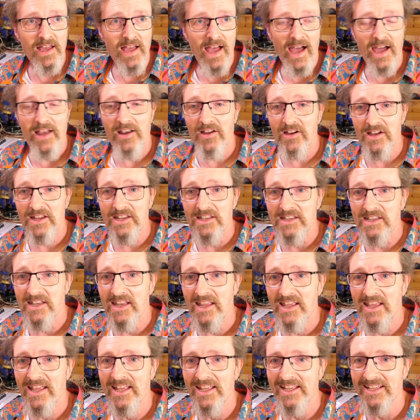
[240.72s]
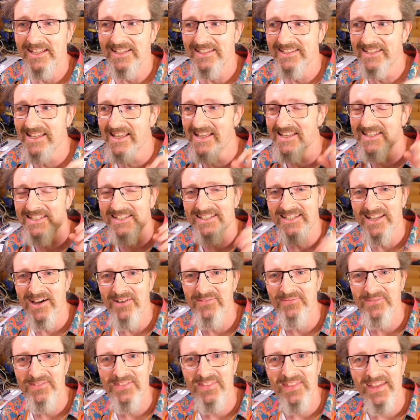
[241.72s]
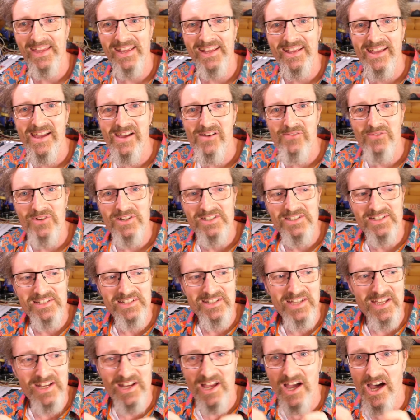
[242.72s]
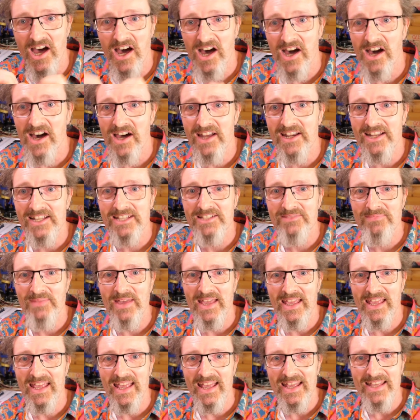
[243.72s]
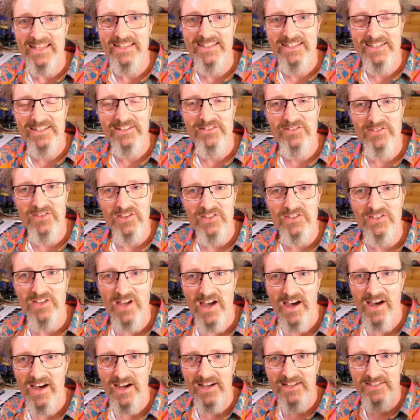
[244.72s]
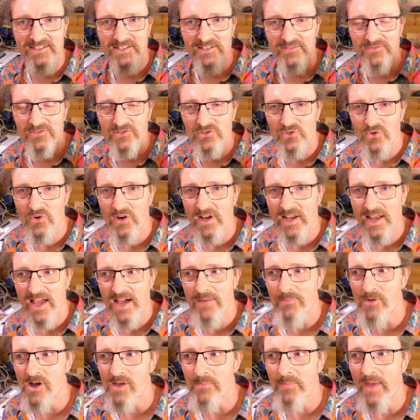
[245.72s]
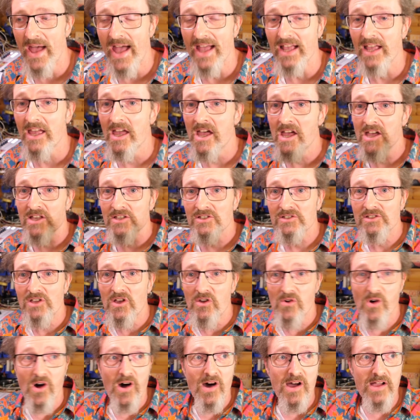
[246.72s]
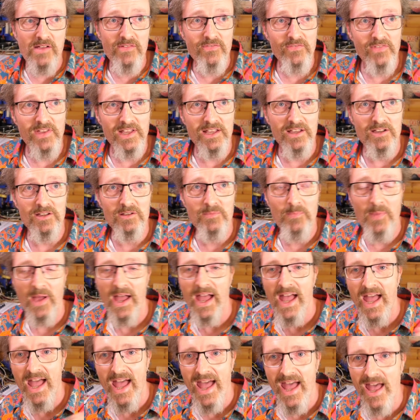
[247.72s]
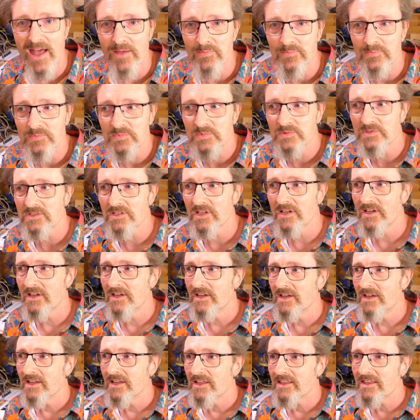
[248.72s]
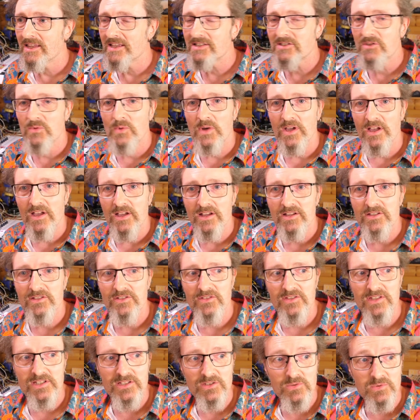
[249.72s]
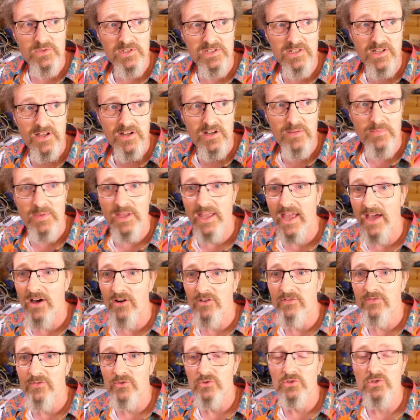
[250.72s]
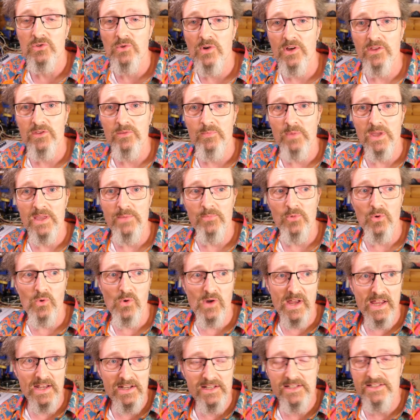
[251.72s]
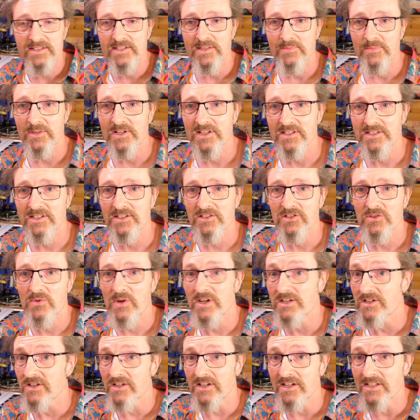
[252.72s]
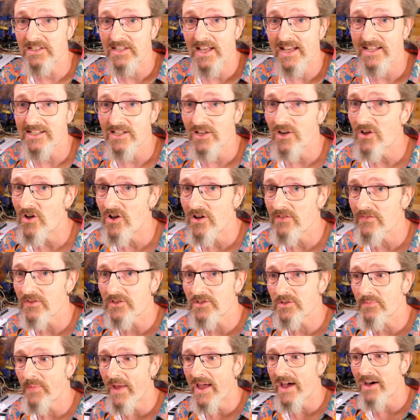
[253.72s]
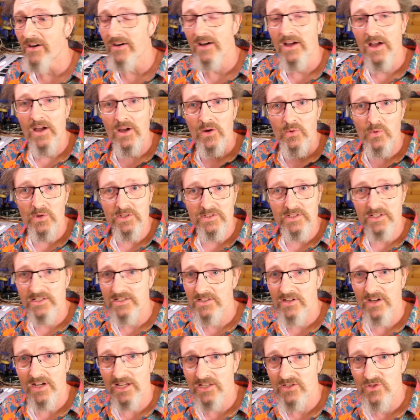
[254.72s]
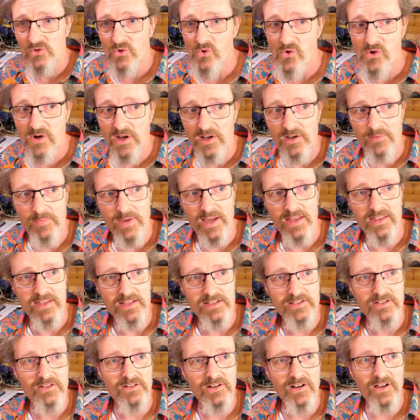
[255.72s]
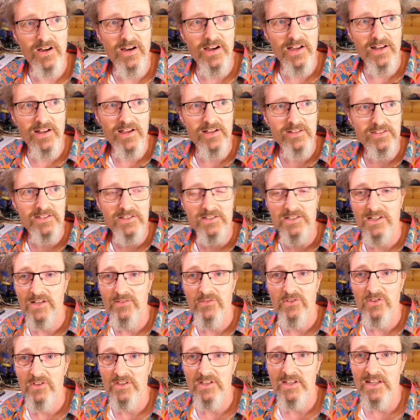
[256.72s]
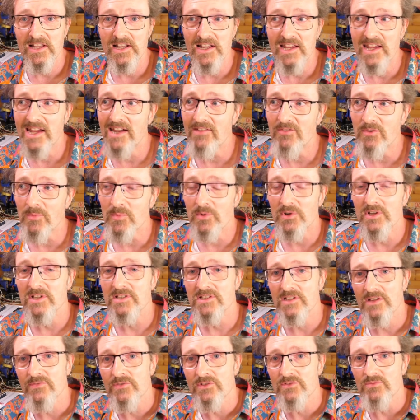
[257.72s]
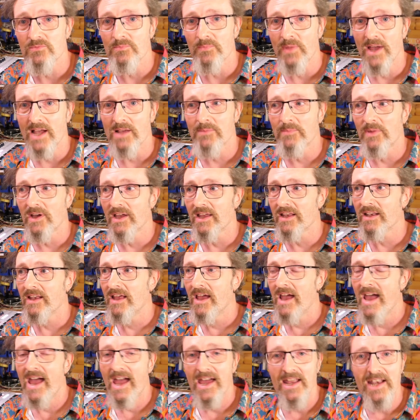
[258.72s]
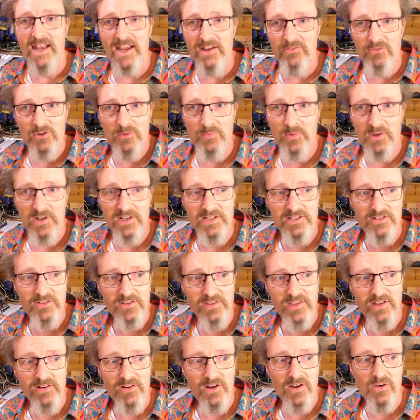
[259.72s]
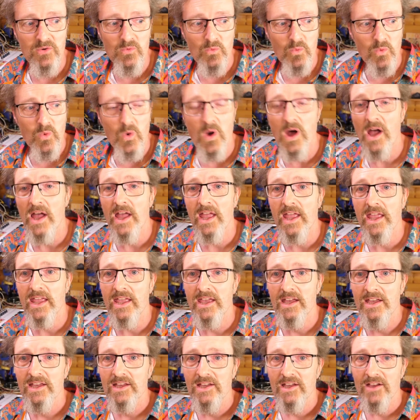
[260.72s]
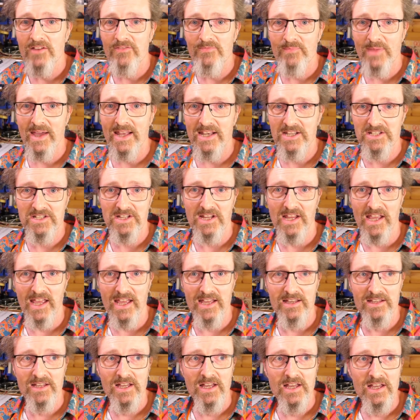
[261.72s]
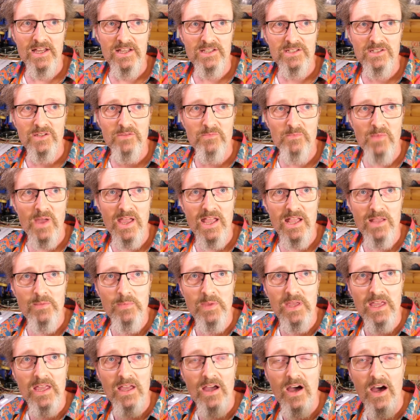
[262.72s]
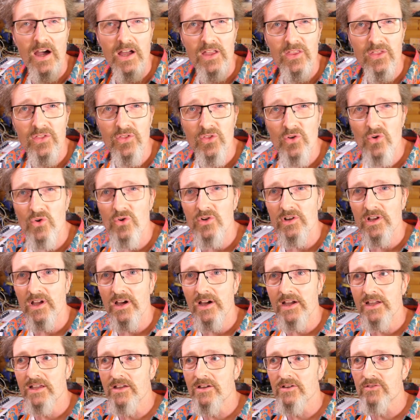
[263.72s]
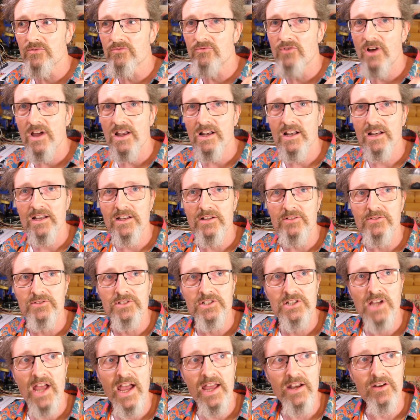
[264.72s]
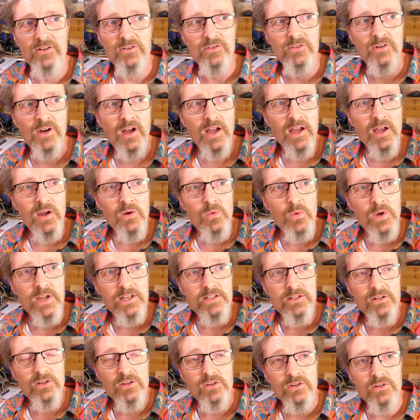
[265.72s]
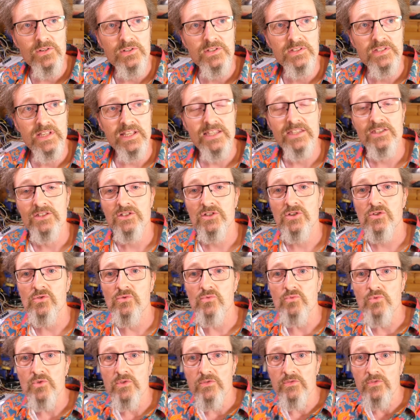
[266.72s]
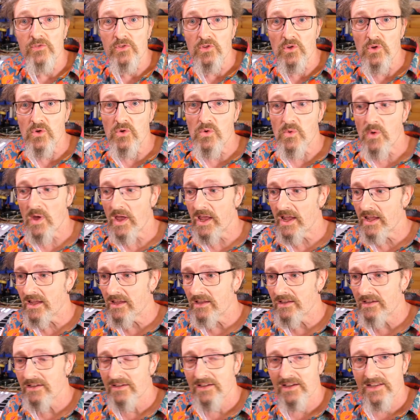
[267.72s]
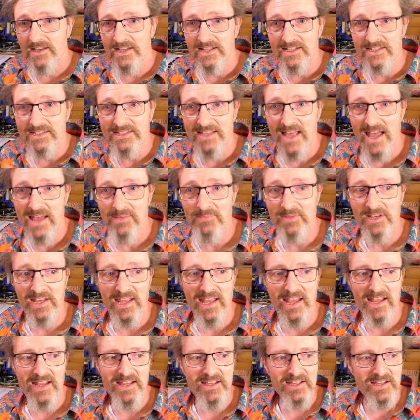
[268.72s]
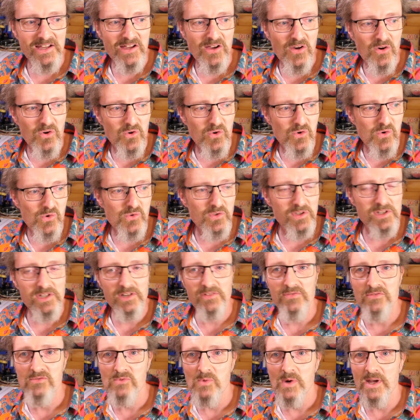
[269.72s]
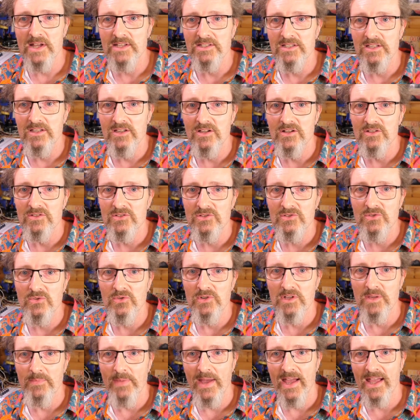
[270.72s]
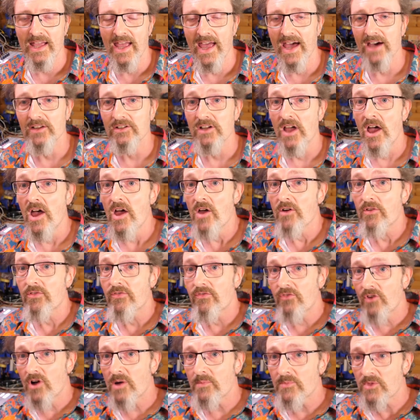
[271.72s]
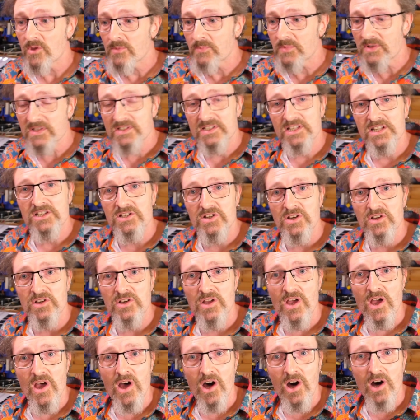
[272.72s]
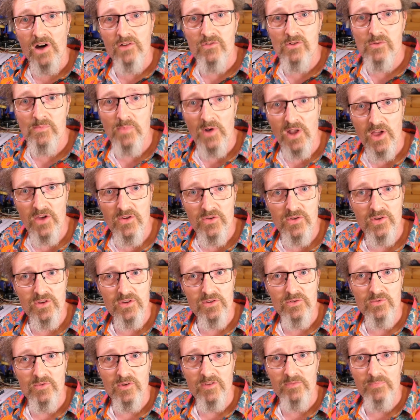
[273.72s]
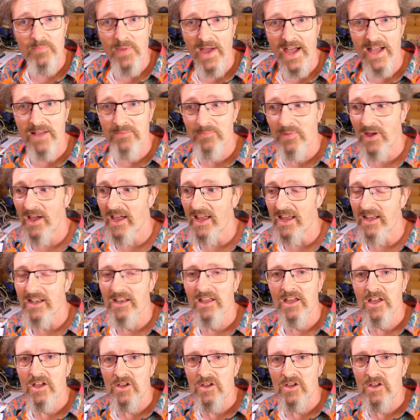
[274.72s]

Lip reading: And I need something which is going to harness me into the task of sorting out my back. So I figured perhaps there's a way I can do this which is going to be helpful to other people in a similar situation, because there's a lot of us about. Once I started talking about this online, I discovered that nearly everybody suffers from back pain, and everybody's got their own way of managing it. So maybe I thought I could run a little channel which looks into reviewing and examining all the different ways that you can sort your back out from the position of a bloke with back pain.